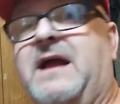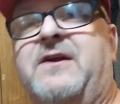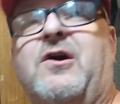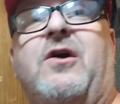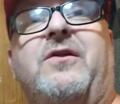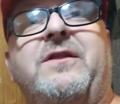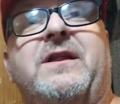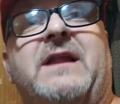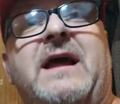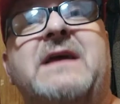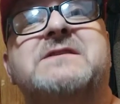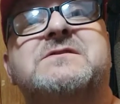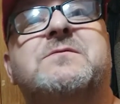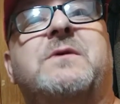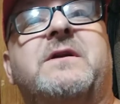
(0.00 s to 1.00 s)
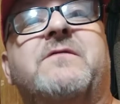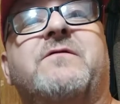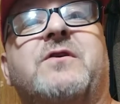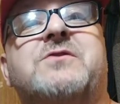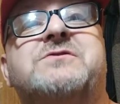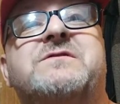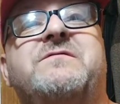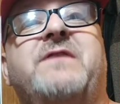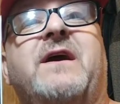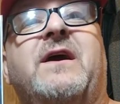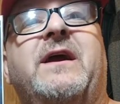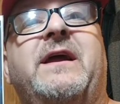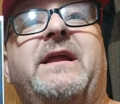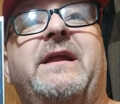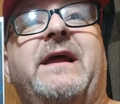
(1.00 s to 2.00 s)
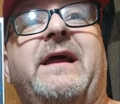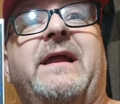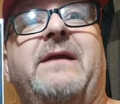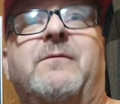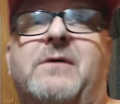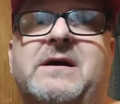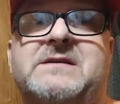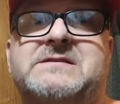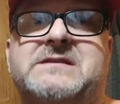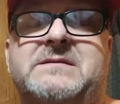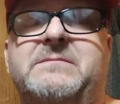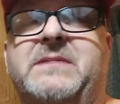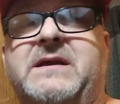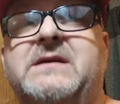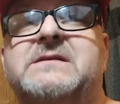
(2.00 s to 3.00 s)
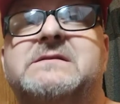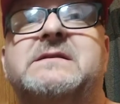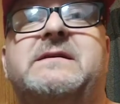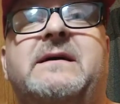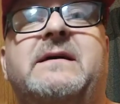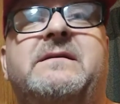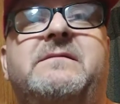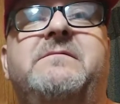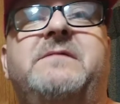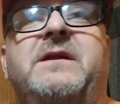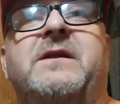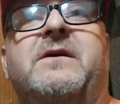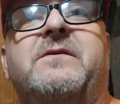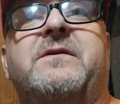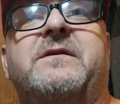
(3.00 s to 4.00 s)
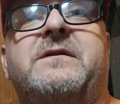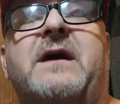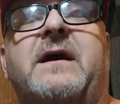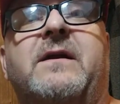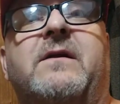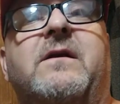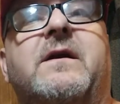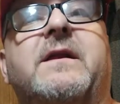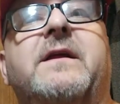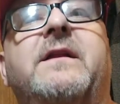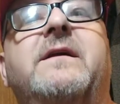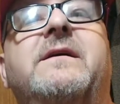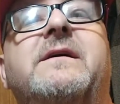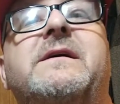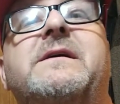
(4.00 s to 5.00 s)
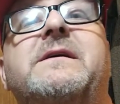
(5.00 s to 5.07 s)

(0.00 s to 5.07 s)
I called the last one a Virgin variant, and it wasn't because it had you know the title on it.